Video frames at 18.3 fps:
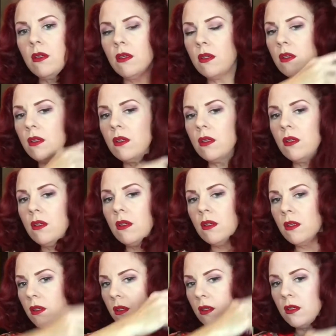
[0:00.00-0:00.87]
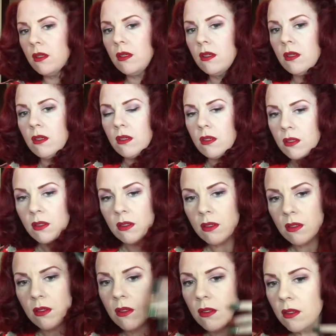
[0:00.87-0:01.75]
Once I put the comb in, though,
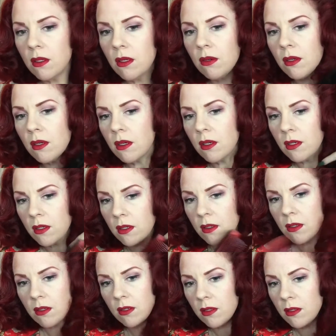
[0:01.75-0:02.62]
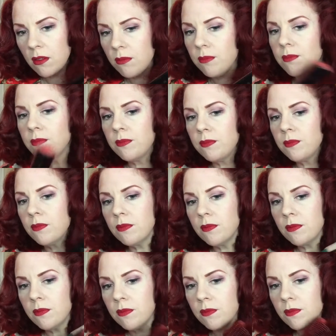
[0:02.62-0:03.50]
of course, my curls get all kind of
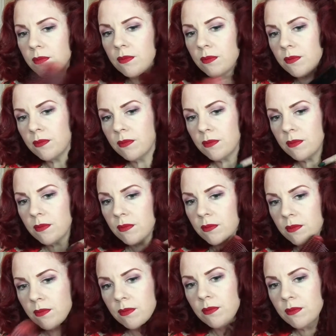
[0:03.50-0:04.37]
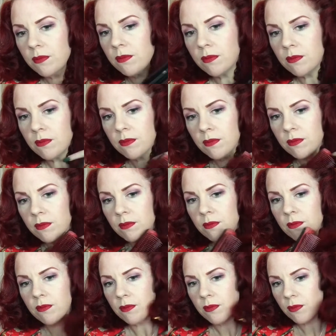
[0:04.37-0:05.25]
funky, so
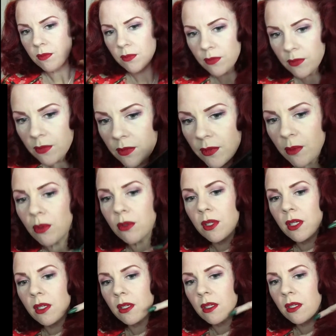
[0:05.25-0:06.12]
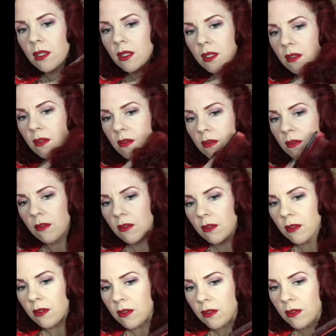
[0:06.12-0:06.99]
yet again, here we
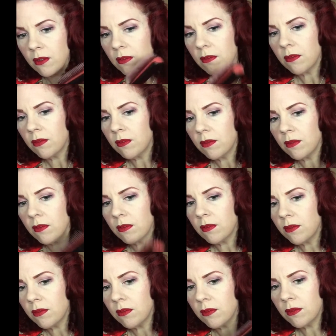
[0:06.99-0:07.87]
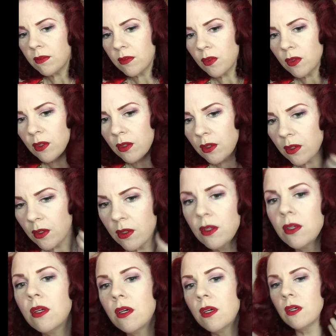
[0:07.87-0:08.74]
go, combing against the finger, combing
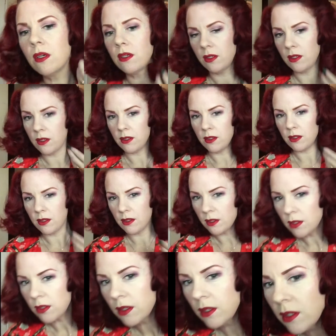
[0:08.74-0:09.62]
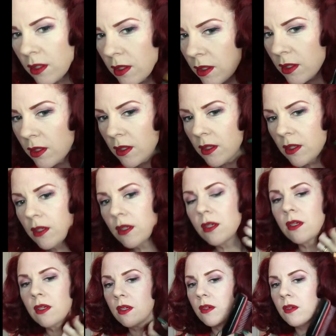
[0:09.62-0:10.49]
against the palm to get those
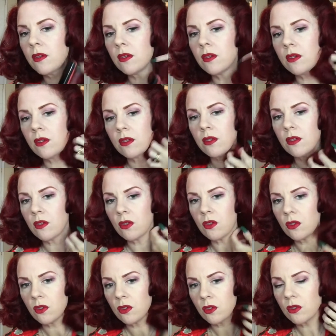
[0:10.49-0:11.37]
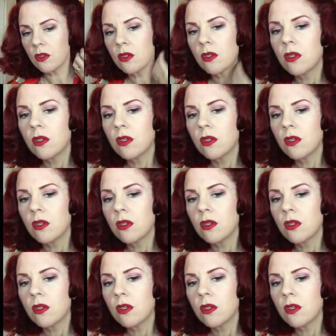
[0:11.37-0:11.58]
curls placed right.